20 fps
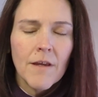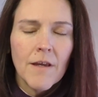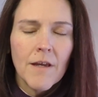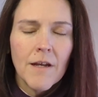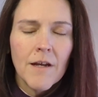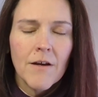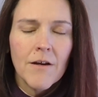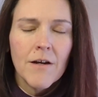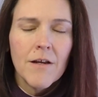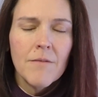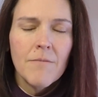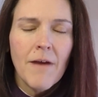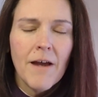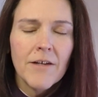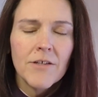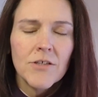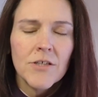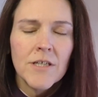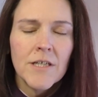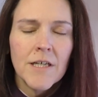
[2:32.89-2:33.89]
And I'm going to
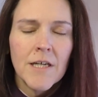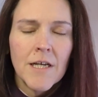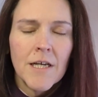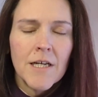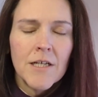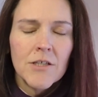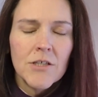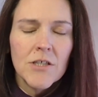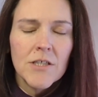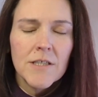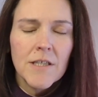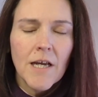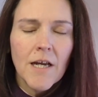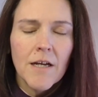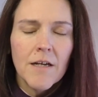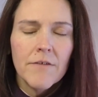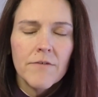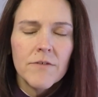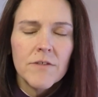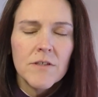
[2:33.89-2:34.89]
imagine it just
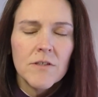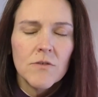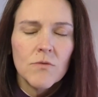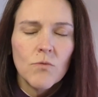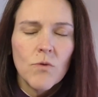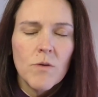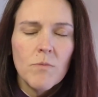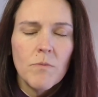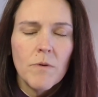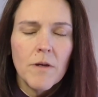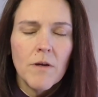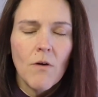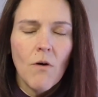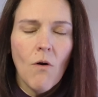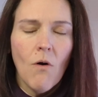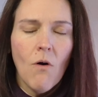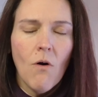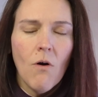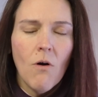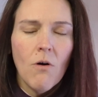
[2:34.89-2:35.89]
kind of sweeping
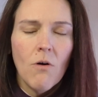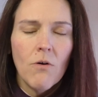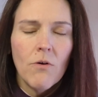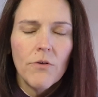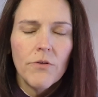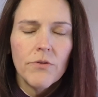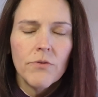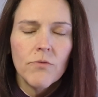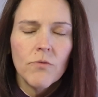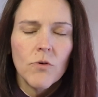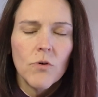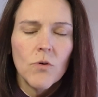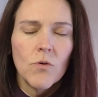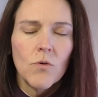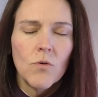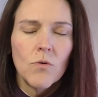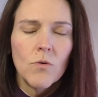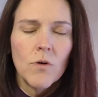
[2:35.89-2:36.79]
all through